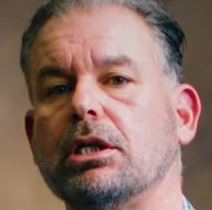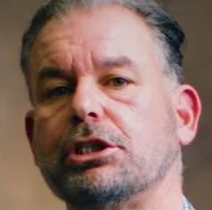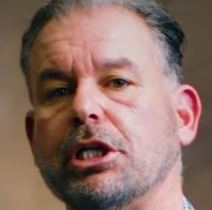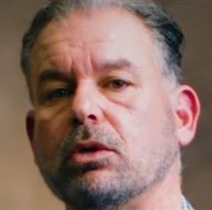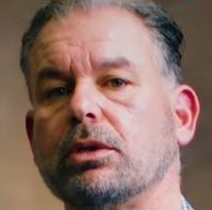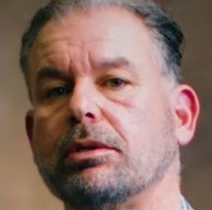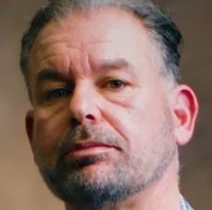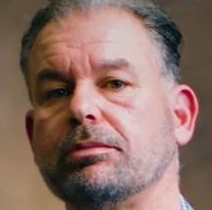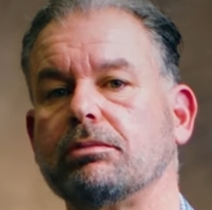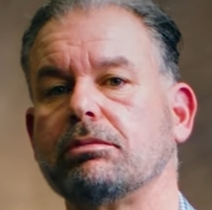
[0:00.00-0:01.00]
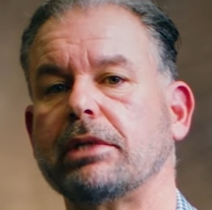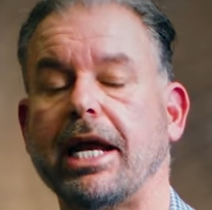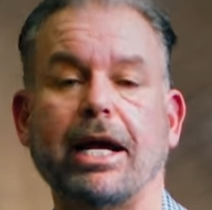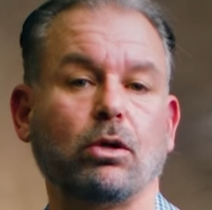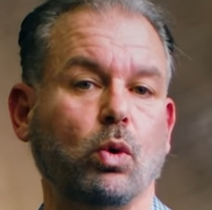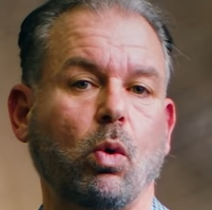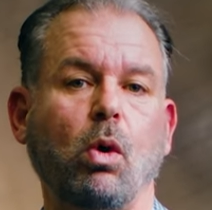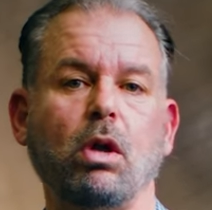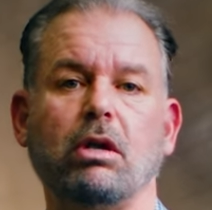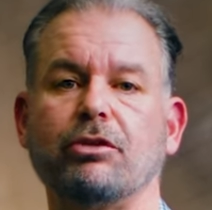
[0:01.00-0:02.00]
shelter that handled
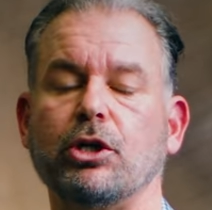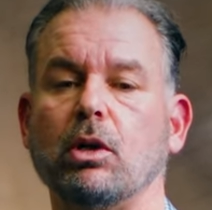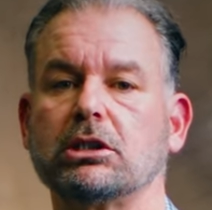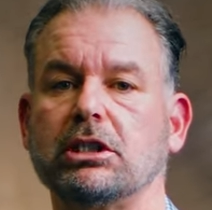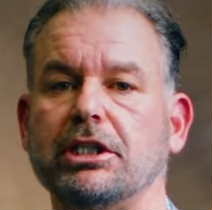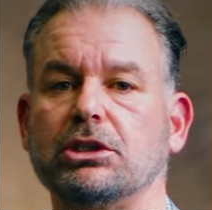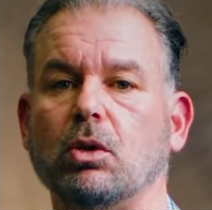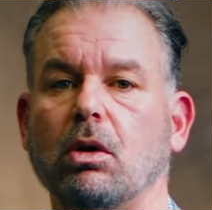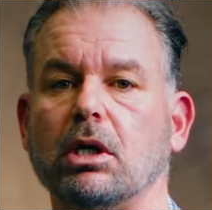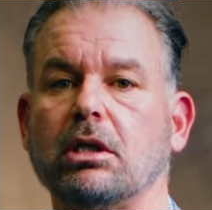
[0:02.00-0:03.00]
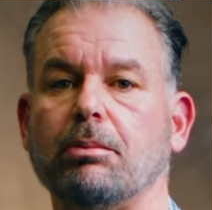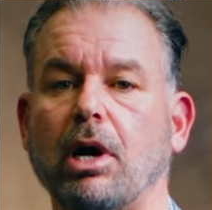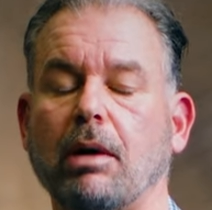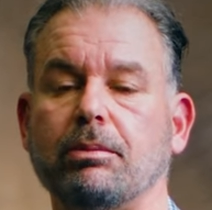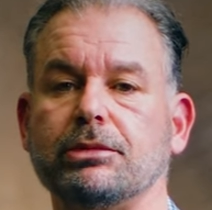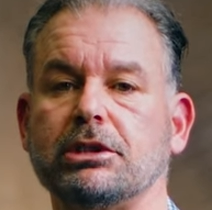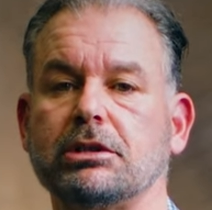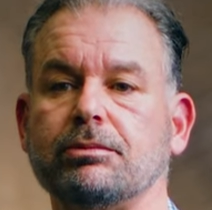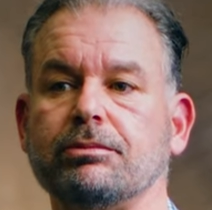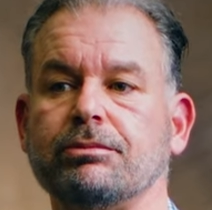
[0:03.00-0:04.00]
all of New York City's dog problems.